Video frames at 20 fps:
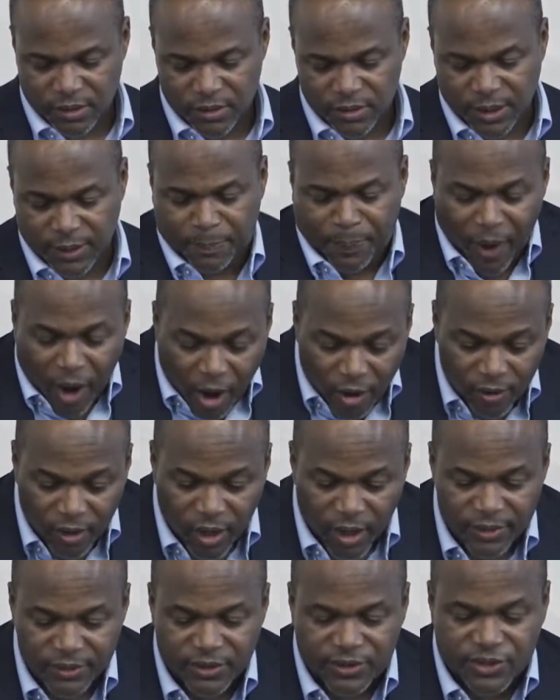See, Paul
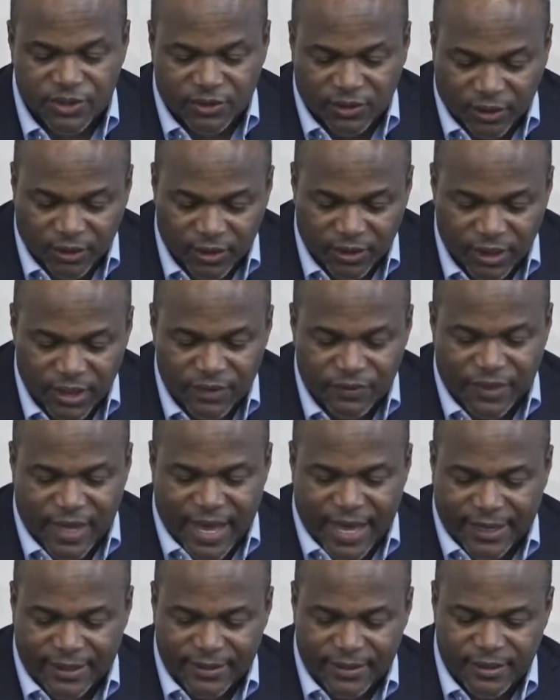understood
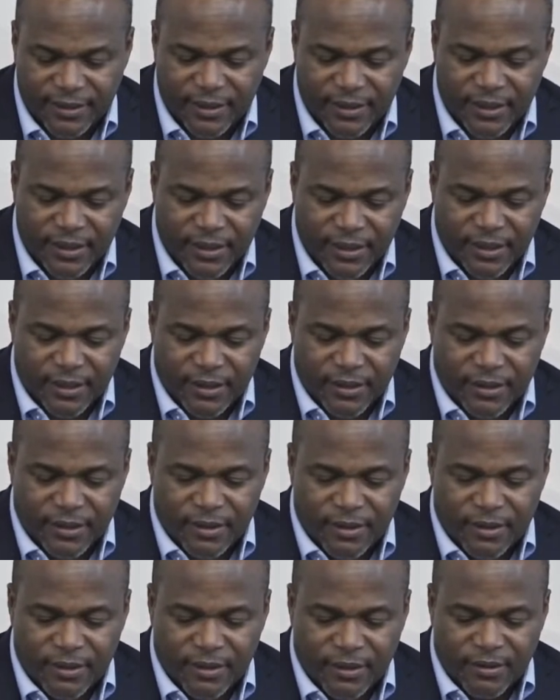that
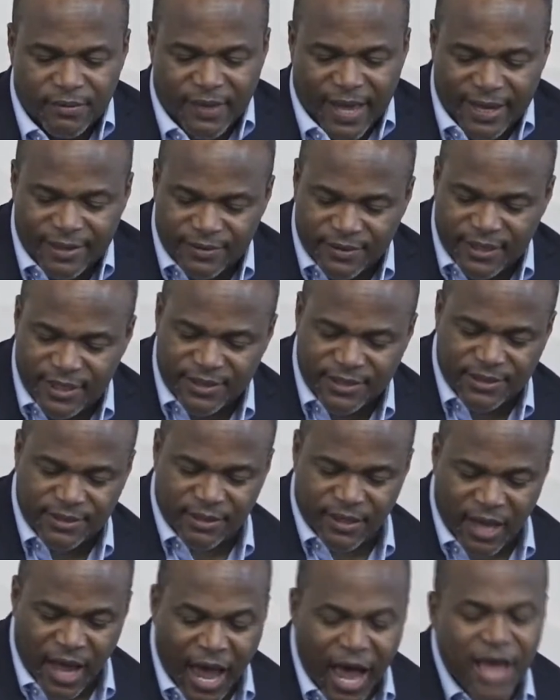this
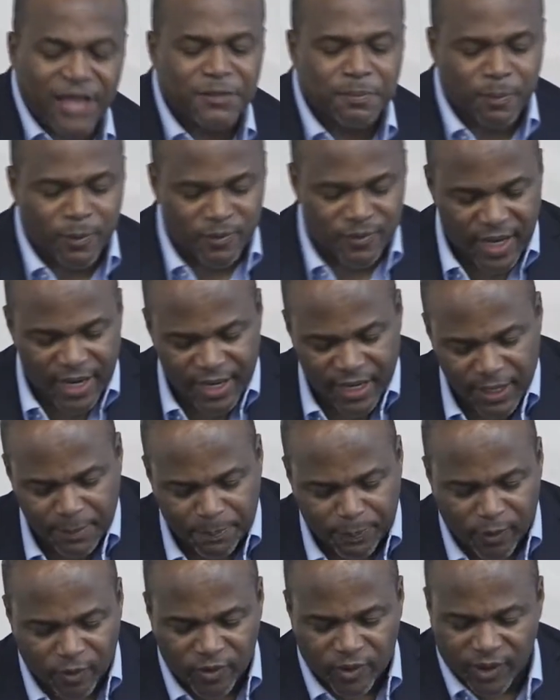gospel that he
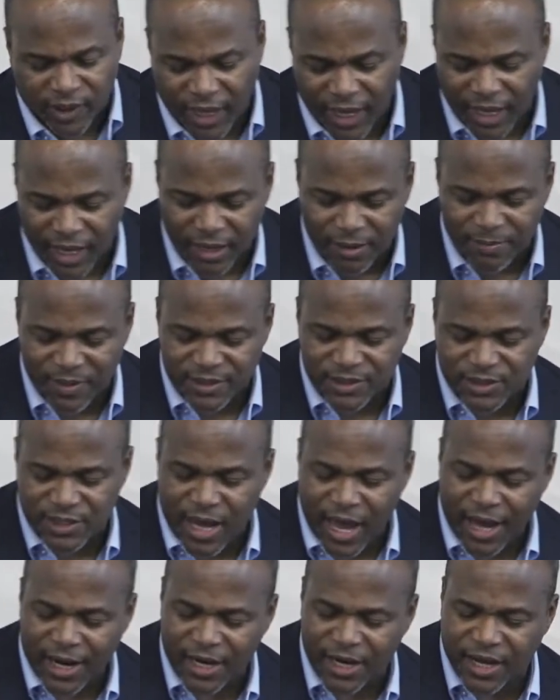proclaimed is
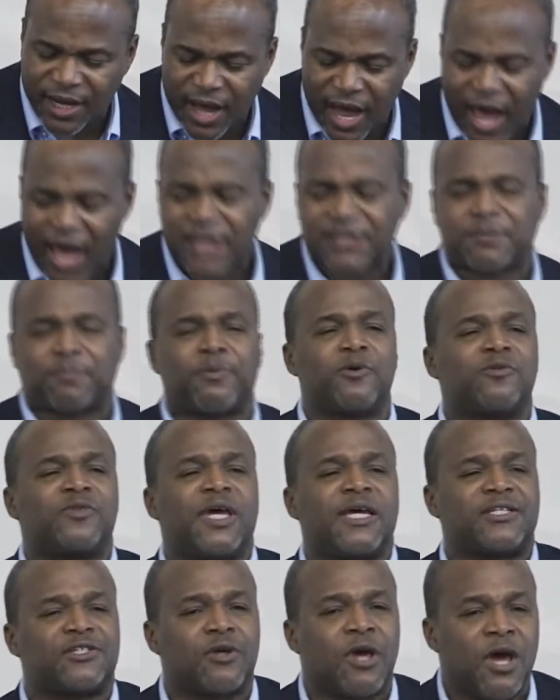not a gospel
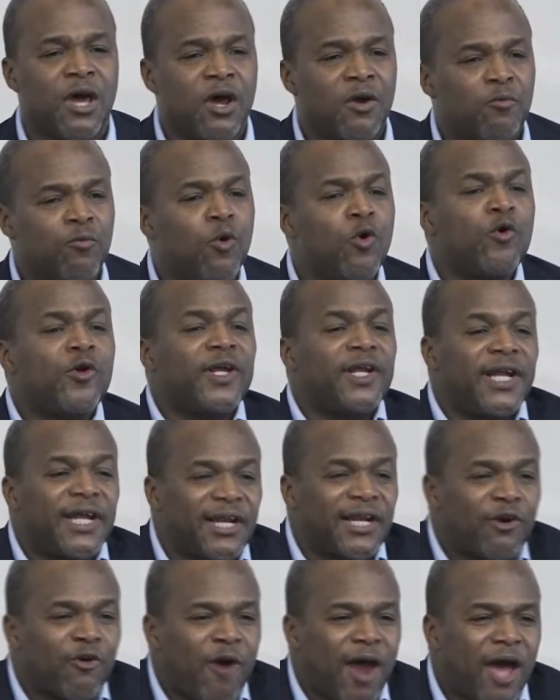that's rooted
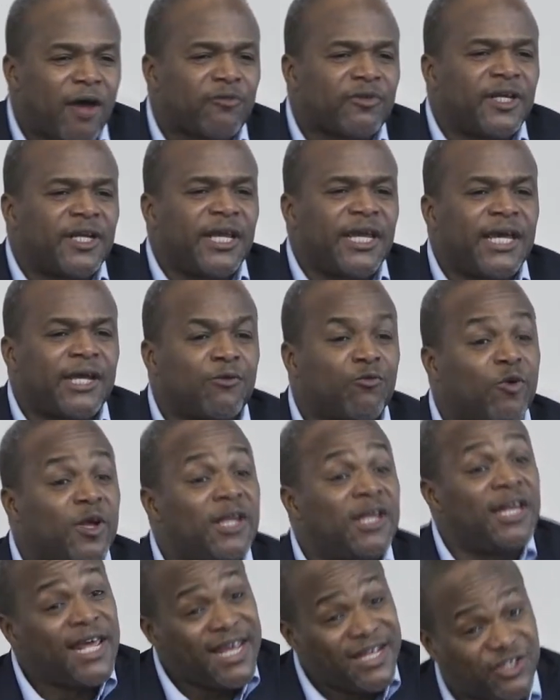and grounded in
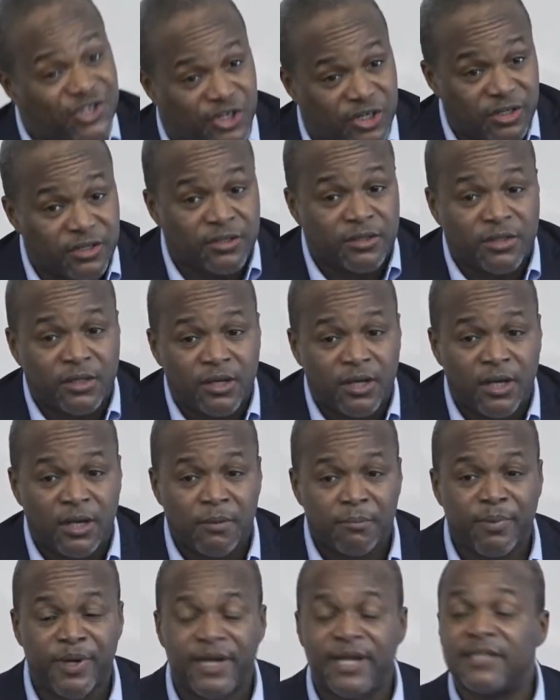religion,
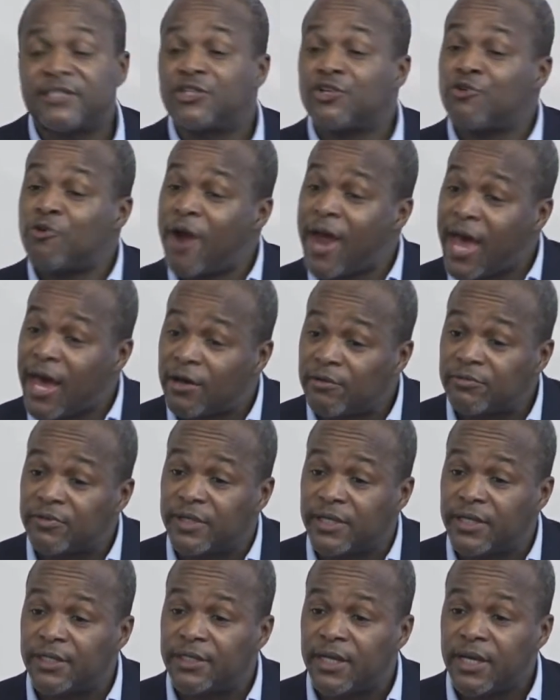but it's
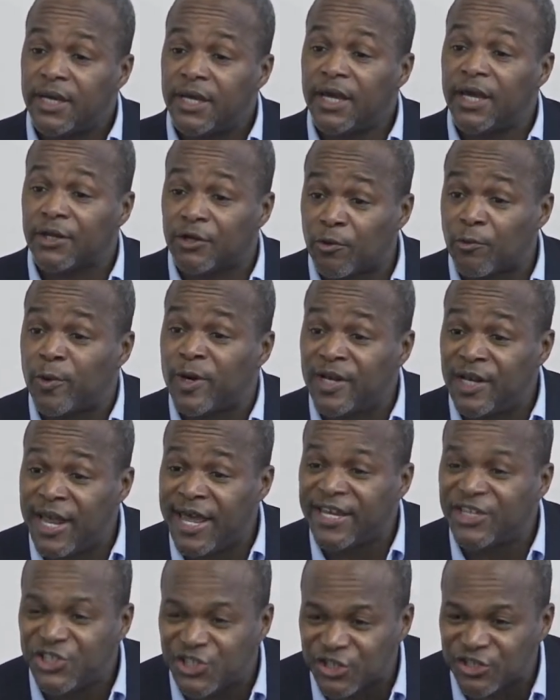grounded in a
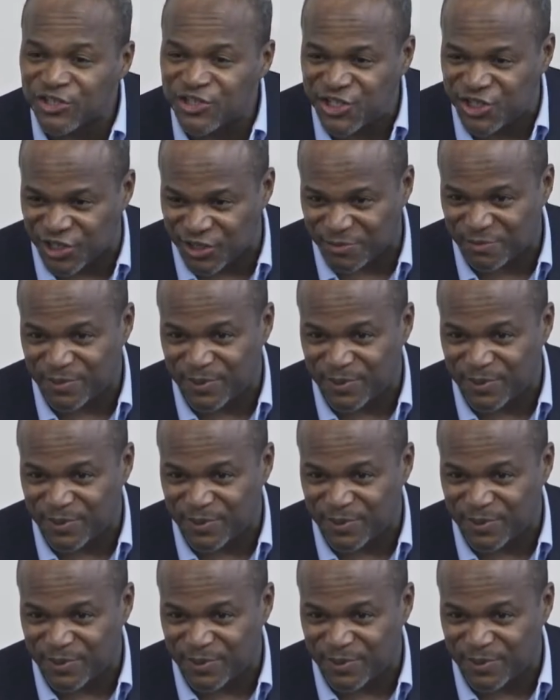relationship